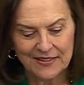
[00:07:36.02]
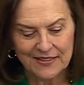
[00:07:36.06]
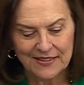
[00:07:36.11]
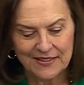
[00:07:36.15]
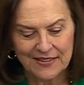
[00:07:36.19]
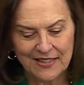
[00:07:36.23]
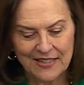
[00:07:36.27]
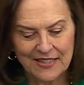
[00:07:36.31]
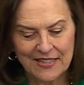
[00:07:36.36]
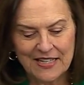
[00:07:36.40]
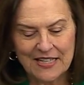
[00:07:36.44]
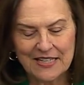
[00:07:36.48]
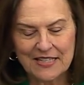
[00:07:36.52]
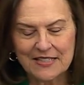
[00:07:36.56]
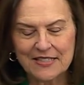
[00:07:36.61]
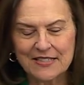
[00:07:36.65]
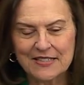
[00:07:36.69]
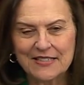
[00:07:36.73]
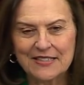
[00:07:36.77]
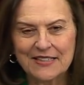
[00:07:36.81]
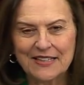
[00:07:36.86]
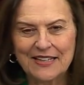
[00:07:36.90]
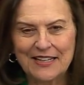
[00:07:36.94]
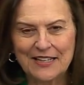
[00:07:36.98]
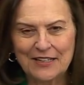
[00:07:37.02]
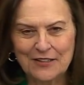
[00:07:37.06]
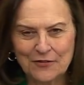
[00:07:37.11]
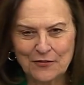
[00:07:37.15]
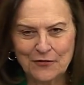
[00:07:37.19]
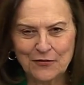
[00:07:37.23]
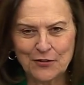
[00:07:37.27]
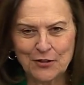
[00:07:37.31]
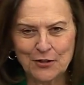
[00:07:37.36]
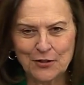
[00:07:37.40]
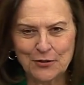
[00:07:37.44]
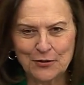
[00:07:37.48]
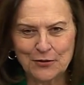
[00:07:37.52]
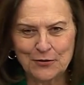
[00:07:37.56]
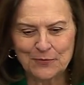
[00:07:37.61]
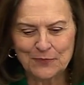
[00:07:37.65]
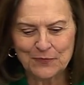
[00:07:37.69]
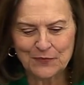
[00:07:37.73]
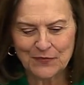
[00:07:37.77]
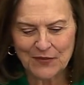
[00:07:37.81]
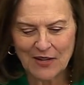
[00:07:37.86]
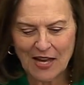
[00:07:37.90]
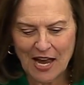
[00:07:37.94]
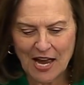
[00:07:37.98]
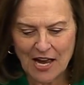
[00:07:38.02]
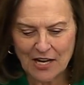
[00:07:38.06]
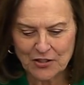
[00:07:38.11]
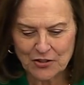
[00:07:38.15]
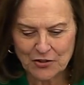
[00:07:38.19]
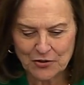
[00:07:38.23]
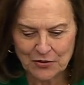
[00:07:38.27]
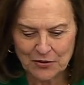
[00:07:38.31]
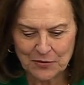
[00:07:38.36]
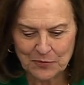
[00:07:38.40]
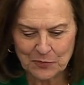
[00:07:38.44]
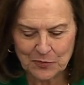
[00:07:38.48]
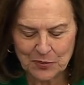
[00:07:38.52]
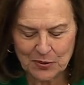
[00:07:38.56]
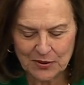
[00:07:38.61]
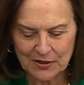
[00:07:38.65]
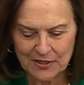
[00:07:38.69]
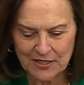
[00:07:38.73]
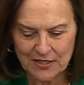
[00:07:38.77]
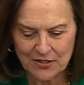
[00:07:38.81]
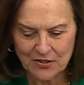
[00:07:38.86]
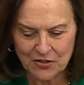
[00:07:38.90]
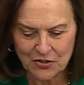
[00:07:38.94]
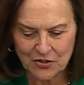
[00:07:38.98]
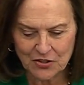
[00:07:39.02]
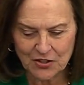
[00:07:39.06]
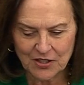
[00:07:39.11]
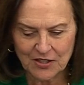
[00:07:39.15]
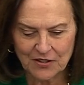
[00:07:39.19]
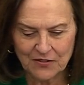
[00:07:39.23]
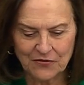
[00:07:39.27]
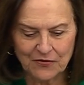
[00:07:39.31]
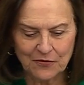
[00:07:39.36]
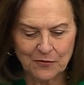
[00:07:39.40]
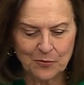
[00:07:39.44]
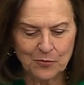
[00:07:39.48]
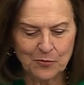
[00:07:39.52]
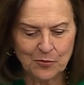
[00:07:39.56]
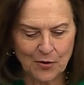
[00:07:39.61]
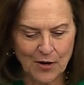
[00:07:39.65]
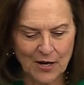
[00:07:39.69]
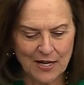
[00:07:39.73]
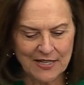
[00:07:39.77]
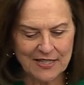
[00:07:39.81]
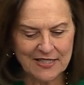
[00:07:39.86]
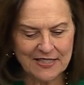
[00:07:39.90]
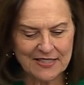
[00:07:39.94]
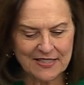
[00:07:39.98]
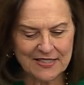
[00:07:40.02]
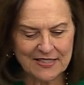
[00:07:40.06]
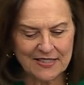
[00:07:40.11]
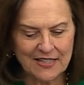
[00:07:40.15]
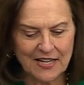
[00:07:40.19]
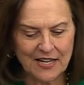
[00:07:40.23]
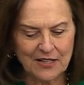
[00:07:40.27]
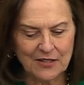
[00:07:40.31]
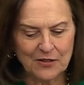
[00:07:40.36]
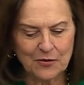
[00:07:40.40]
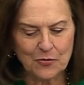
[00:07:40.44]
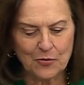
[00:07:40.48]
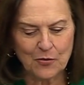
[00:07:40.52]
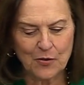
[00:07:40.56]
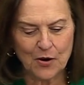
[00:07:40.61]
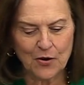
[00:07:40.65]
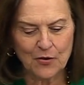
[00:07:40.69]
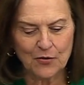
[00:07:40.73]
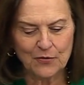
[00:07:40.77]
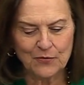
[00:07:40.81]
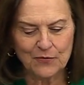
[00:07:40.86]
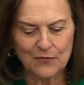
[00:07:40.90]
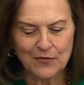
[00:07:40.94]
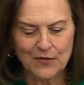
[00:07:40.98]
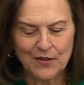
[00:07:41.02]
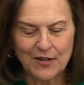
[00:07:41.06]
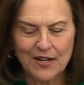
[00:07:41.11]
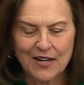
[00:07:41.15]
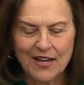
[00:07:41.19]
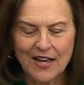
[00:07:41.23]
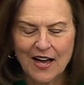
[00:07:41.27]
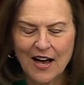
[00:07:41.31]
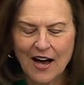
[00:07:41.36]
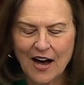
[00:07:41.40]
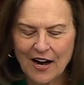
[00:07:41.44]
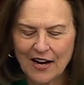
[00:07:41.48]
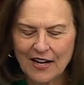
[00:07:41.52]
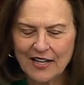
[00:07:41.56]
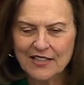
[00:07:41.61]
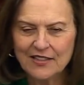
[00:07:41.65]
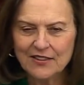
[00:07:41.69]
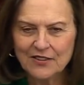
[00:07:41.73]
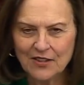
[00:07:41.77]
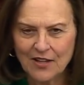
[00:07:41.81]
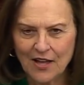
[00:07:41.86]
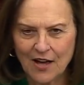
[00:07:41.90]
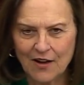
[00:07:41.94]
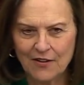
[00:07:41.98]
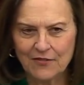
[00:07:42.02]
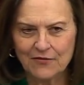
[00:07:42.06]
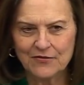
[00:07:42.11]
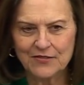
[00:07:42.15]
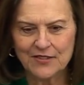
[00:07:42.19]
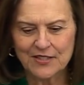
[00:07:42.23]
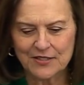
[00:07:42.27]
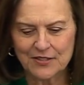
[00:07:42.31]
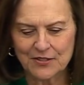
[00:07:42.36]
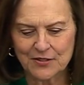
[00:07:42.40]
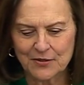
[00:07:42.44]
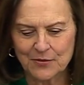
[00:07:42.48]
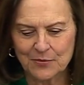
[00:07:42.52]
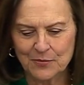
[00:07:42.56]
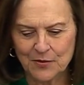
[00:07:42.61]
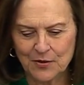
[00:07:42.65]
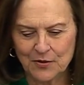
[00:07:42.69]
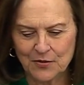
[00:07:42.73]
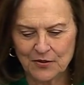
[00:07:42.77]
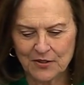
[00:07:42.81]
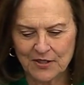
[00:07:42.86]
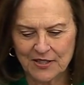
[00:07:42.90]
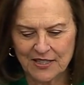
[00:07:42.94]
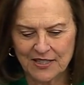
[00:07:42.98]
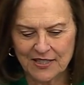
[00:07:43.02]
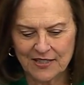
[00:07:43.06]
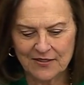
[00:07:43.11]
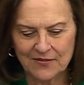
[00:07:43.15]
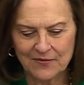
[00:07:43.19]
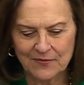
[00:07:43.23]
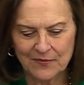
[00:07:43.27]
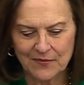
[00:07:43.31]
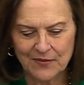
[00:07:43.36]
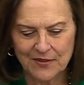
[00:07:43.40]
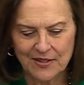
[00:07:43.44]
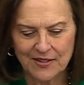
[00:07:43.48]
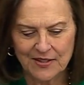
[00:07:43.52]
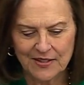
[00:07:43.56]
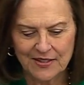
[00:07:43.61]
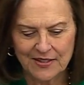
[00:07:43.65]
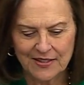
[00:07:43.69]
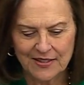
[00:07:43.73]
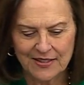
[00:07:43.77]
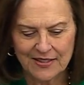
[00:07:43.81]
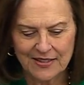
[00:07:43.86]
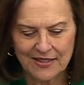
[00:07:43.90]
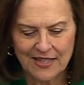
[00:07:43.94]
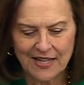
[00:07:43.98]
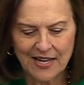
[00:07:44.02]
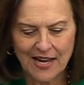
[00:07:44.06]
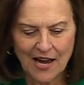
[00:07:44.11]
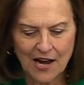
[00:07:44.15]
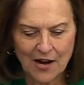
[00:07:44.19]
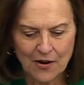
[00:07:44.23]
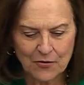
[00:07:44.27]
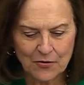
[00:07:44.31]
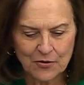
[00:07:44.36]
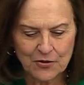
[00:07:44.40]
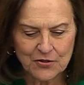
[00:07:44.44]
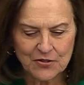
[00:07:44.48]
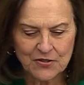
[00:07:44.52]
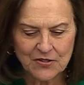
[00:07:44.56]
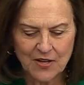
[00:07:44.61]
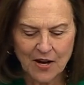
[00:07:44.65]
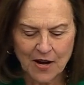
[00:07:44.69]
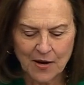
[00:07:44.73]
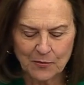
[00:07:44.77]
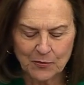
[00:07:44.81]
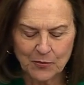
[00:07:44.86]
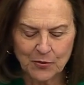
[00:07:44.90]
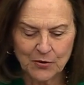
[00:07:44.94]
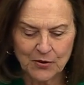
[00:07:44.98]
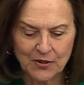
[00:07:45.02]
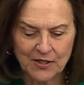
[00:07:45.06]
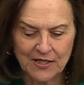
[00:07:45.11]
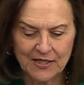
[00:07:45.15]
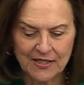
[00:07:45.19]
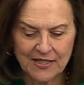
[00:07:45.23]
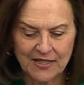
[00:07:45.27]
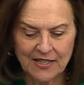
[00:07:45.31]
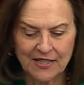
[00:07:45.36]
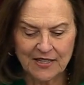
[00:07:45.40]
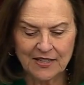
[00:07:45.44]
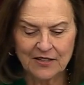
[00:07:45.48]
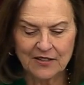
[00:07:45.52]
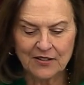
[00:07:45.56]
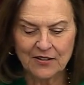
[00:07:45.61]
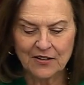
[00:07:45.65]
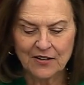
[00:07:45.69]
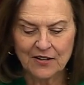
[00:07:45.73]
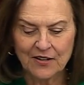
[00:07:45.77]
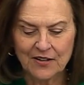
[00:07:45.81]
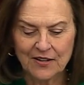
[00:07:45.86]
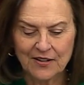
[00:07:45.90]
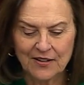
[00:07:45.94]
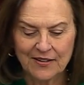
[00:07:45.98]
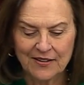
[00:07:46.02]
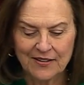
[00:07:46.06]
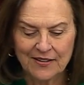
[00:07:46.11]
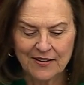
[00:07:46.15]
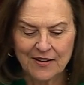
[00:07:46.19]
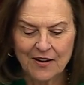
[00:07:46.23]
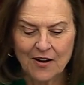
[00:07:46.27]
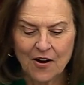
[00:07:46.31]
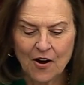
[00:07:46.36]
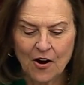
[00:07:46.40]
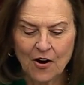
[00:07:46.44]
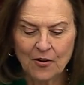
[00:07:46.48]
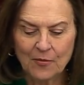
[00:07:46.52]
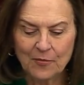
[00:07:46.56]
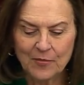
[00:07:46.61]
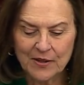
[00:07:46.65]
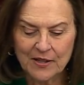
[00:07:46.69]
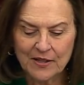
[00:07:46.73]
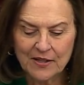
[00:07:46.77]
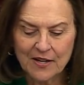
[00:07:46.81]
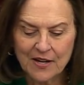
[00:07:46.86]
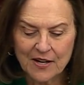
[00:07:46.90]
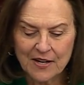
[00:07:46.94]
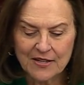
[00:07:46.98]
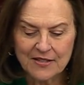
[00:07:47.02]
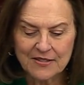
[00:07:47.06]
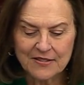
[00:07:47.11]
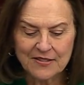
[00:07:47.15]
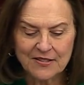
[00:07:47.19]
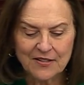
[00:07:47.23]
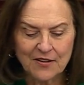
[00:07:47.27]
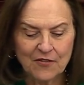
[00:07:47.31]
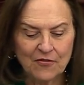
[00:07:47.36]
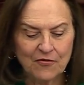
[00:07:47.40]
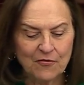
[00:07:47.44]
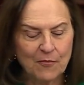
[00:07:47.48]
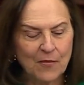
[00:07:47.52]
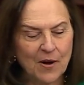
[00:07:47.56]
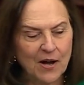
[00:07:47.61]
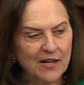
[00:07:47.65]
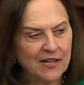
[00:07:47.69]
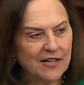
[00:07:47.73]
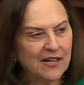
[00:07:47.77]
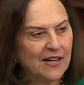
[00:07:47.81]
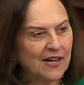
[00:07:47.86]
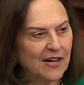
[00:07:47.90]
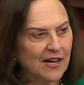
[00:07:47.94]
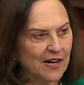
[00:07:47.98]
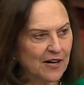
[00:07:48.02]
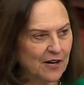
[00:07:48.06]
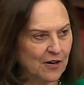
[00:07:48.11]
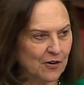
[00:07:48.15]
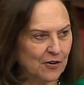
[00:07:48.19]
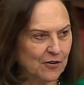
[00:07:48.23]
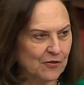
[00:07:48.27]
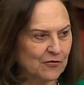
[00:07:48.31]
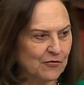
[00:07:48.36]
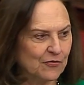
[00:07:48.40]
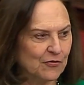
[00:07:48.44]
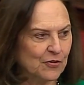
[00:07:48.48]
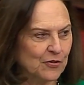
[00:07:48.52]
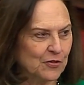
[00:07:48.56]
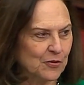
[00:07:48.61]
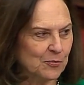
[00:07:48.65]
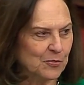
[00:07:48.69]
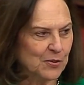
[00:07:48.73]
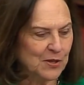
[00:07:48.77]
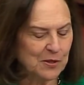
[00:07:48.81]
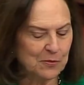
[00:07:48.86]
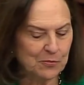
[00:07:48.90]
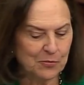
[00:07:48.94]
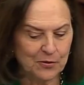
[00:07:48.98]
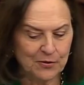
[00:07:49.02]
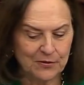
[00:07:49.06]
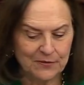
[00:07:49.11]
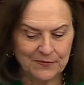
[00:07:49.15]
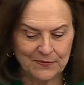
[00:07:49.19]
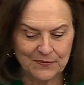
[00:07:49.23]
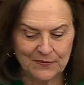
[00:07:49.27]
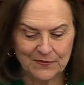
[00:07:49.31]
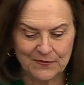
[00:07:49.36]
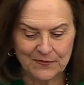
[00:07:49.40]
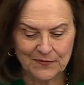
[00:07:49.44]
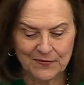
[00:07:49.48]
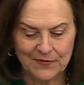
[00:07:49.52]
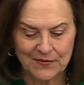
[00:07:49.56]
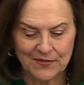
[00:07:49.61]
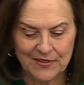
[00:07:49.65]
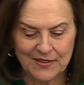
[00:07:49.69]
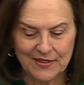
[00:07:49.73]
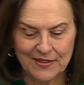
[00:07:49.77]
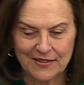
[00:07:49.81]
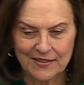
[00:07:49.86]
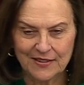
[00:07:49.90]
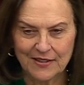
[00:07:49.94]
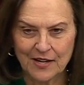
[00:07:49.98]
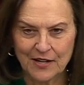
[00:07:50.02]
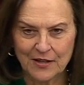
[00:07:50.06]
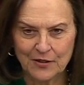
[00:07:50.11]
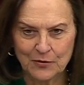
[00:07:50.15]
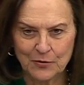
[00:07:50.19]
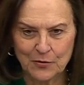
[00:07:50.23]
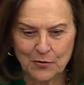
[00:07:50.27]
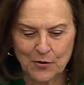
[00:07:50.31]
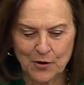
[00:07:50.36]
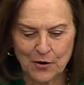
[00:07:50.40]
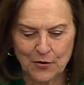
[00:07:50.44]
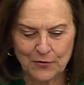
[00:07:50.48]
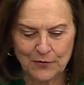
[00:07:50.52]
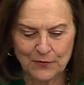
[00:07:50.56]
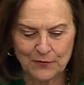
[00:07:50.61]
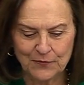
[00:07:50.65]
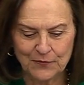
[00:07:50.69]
In his interview, Ashland Police Chief Brady said, quote, "I love this community. The hours I'm putting in are because of my care for the people," unquote.